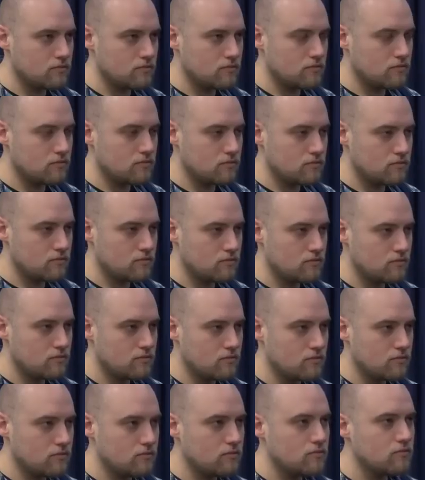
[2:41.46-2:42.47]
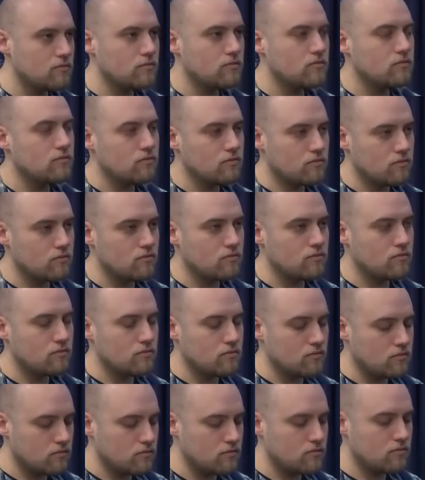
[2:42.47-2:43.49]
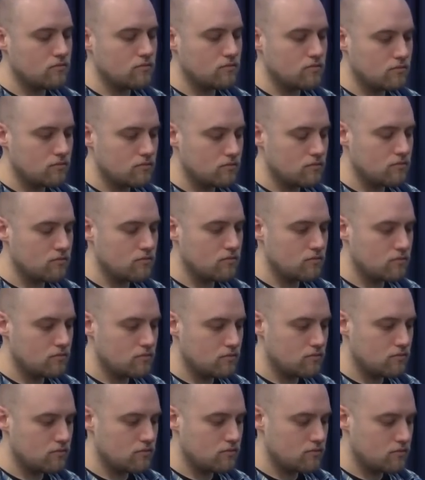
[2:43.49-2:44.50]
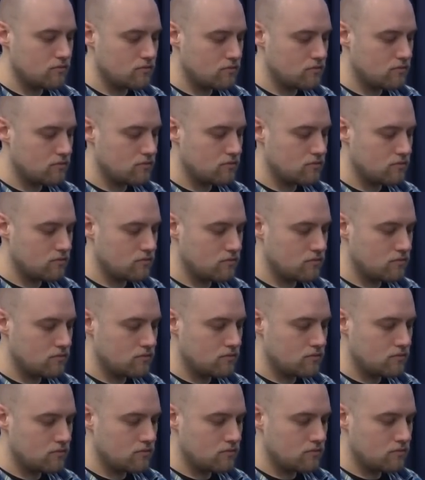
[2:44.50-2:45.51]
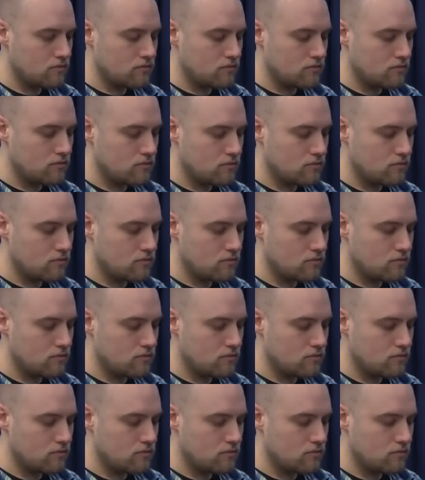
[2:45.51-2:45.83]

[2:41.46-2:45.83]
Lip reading: This person isn't speaking.